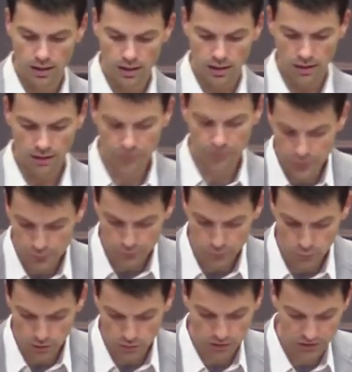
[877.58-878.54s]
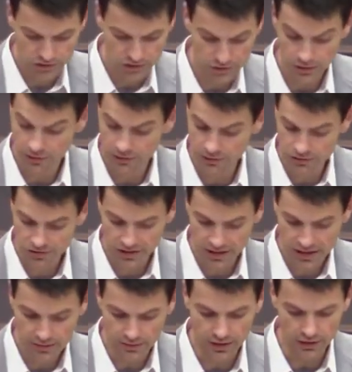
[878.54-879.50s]
Therefore, I want you to
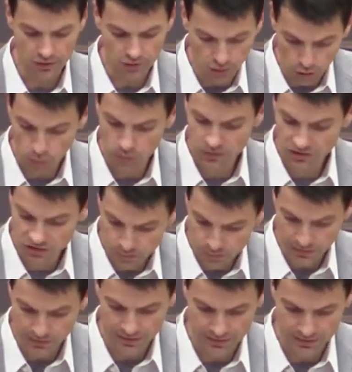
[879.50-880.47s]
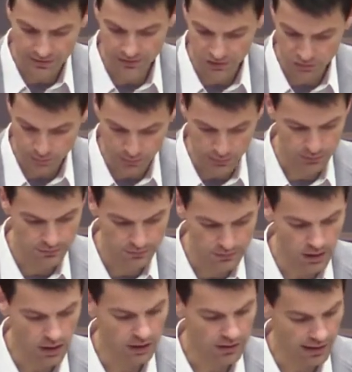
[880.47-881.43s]
understand that no one speaking in the Spirit of
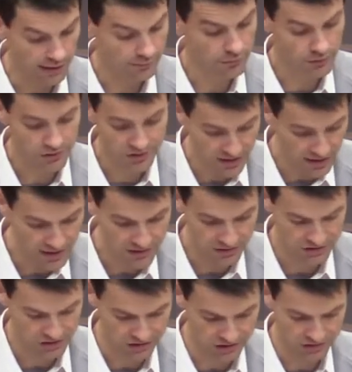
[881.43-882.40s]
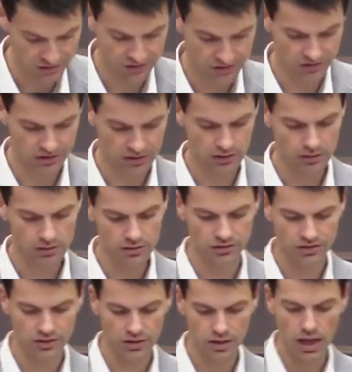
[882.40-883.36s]
God ever says Jesus is
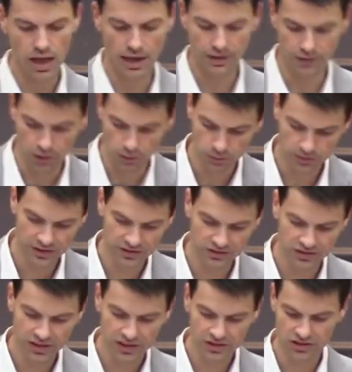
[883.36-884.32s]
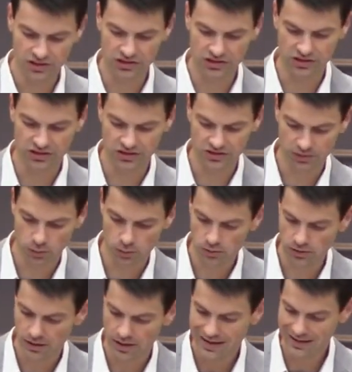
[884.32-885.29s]
accursed, and no one can say Jesus is Lord
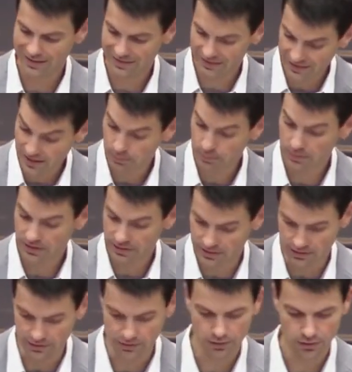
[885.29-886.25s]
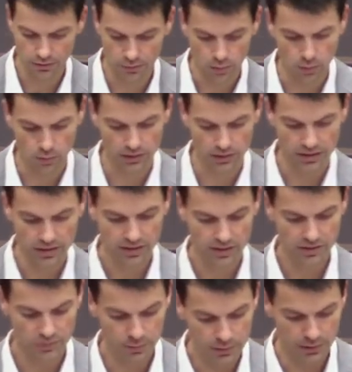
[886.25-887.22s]
except in the Holy
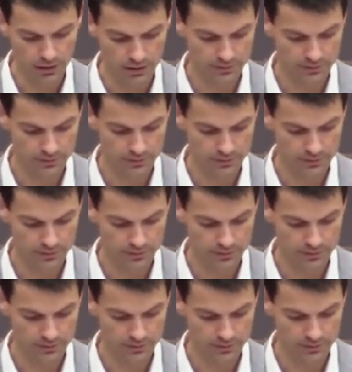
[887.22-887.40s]
Spirit.